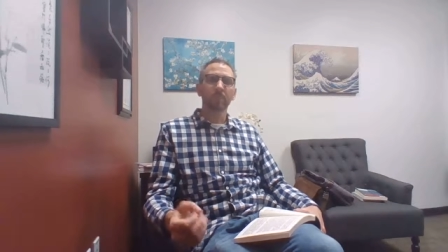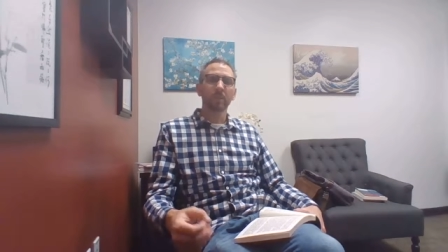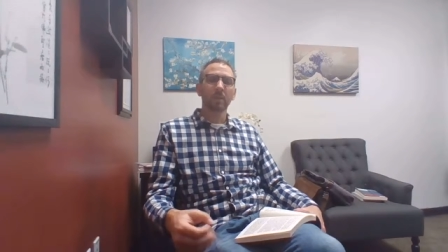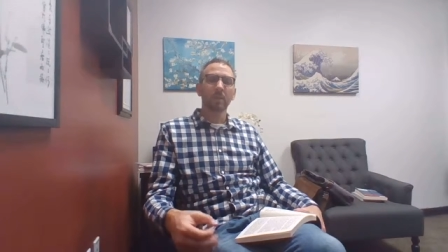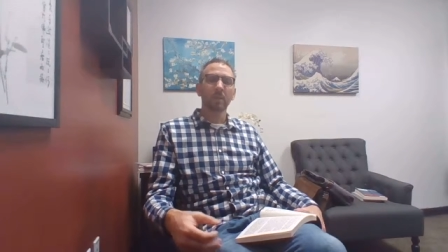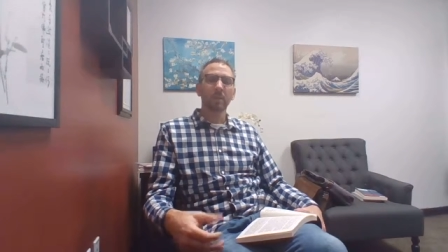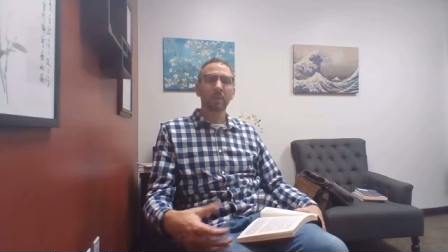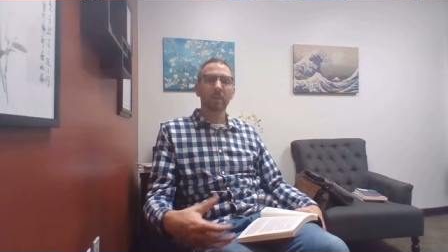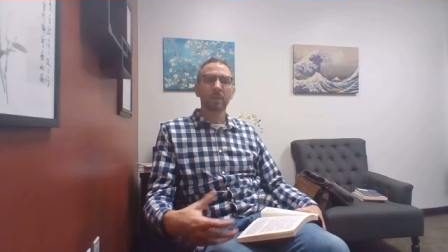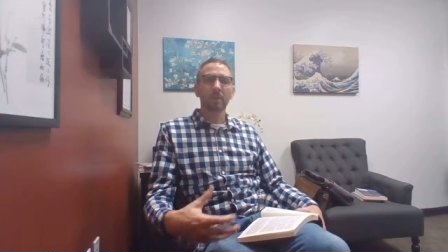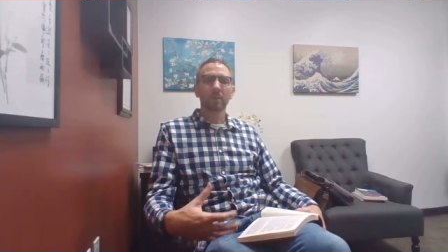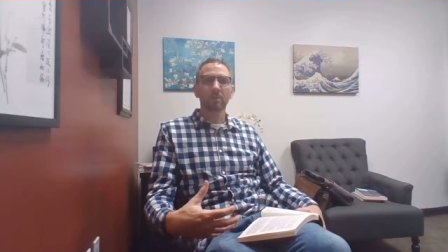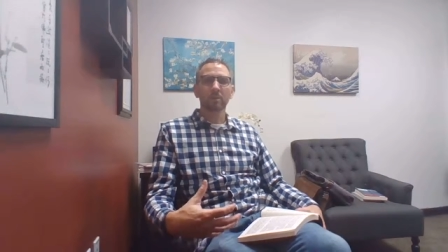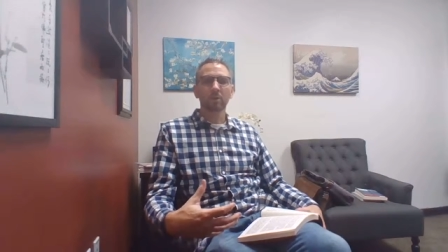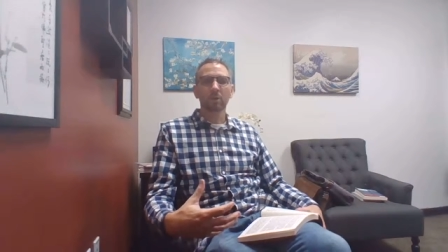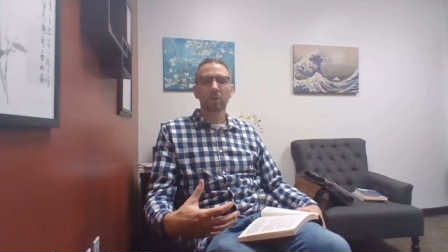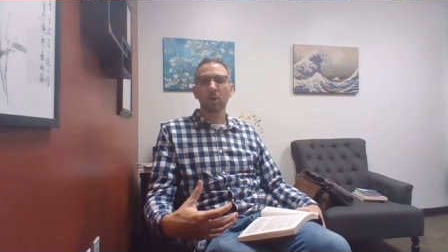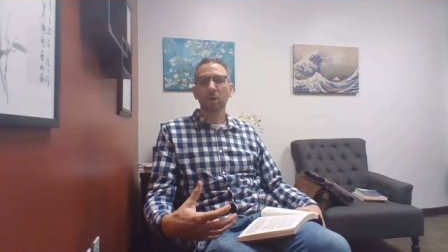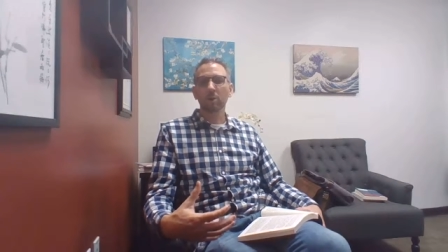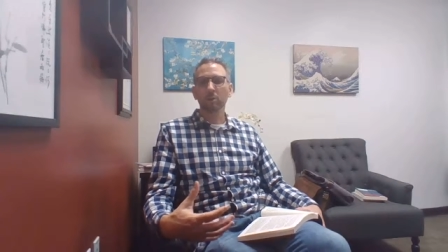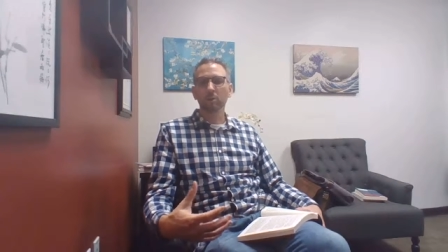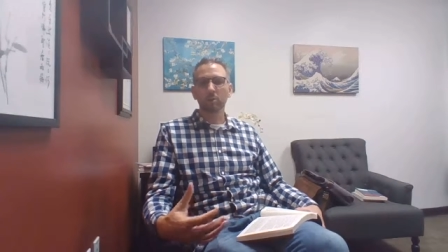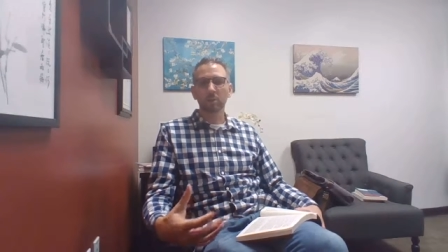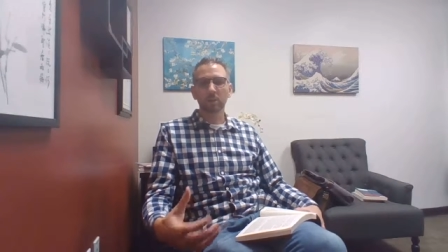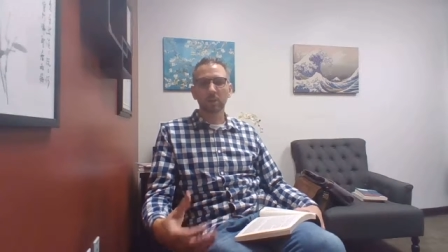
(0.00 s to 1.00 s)
in
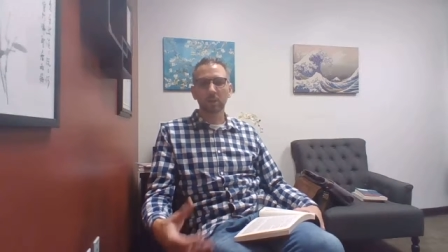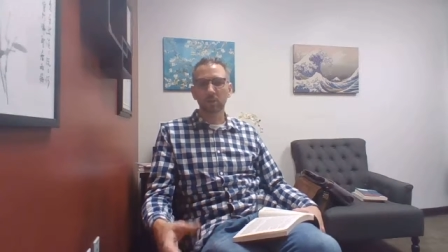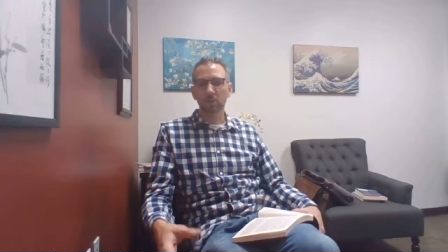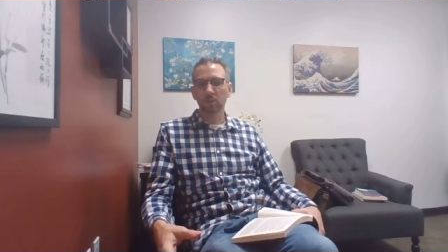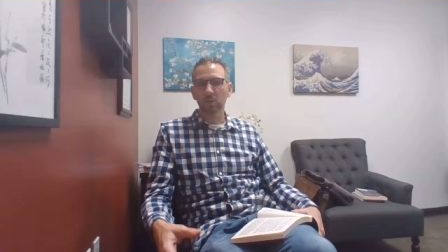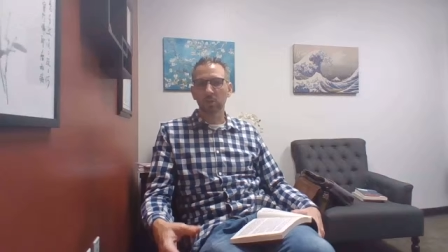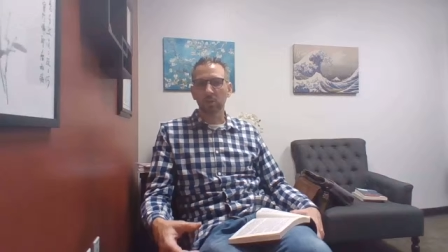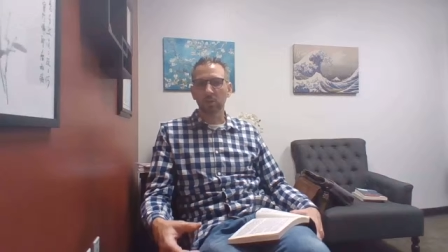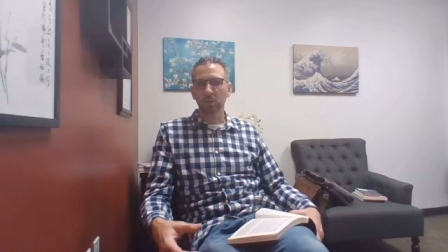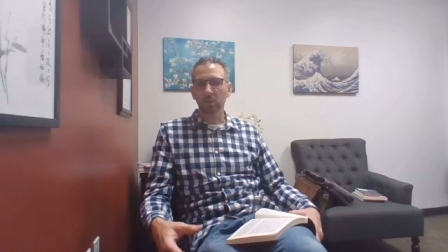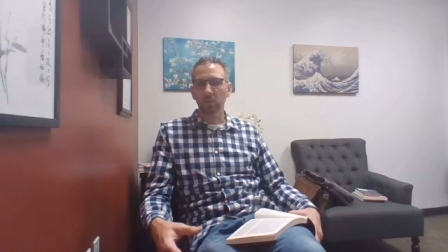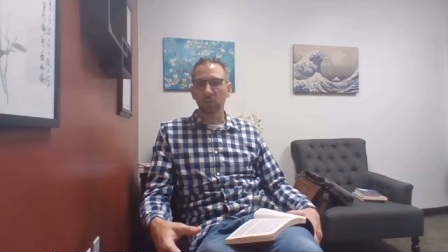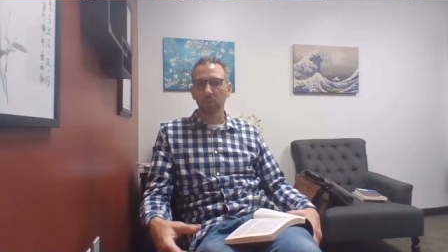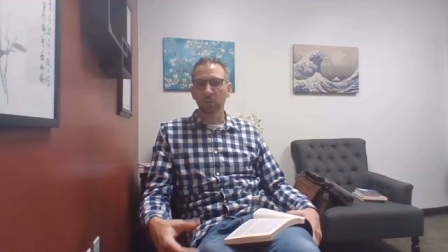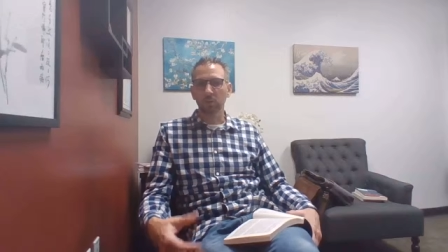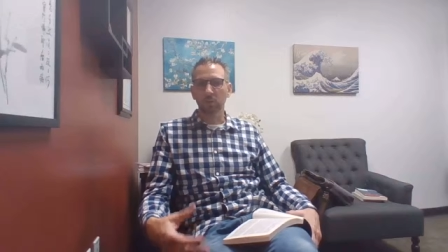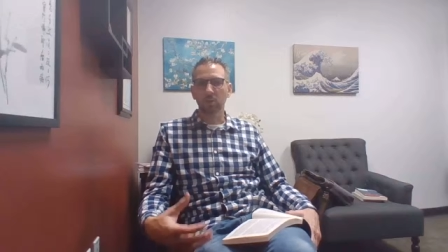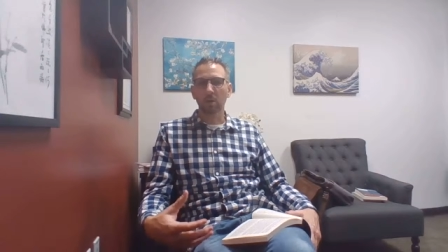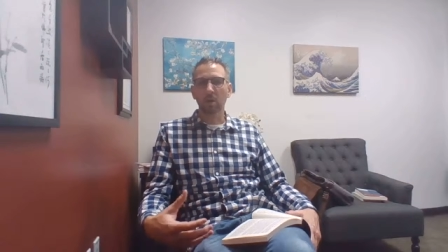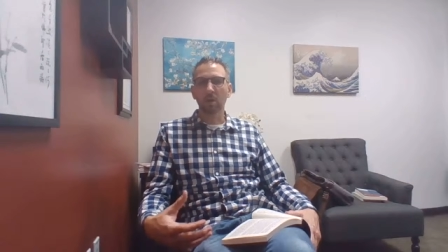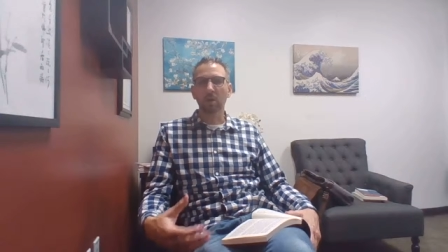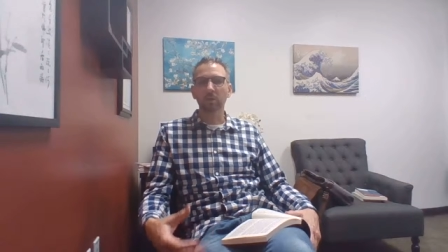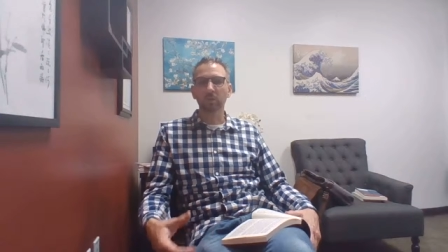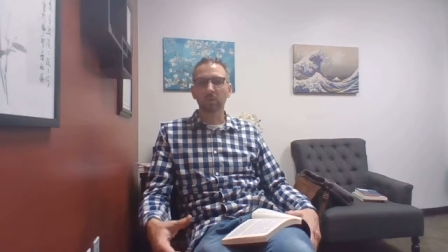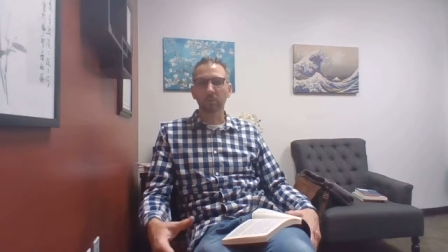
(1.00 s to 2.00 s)
contradiction or
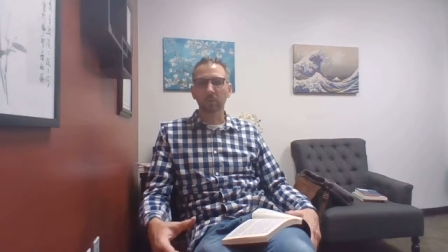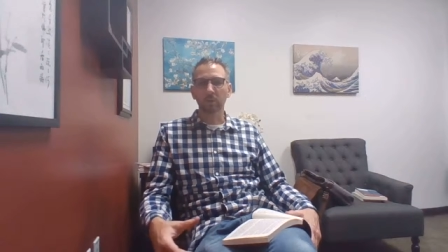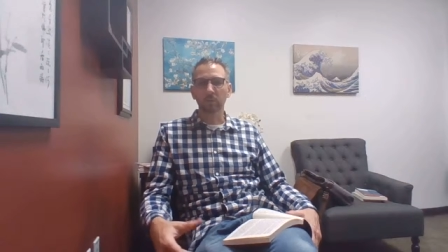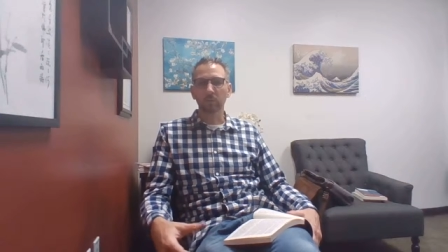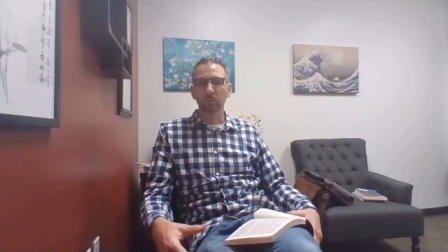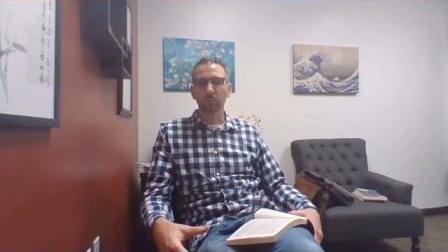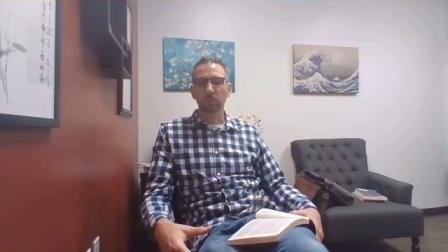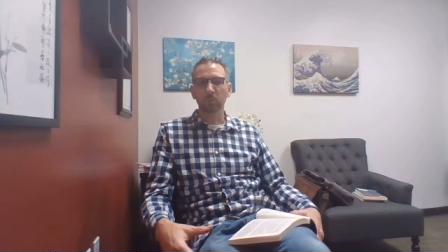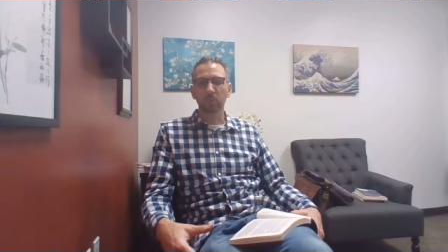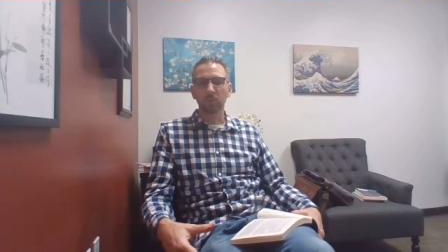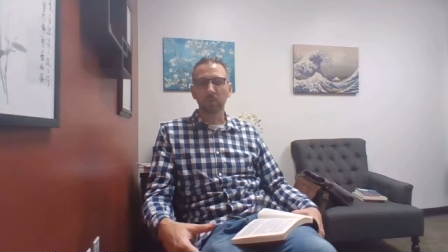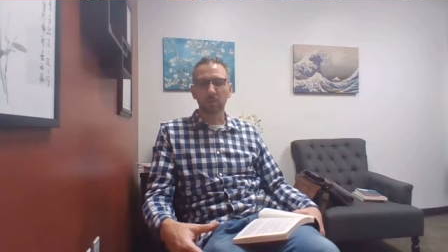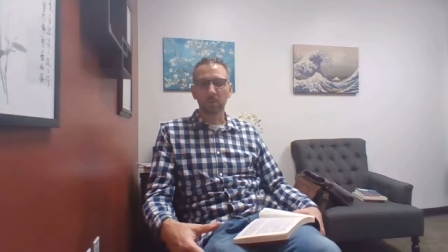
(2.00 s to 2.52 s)
conflict with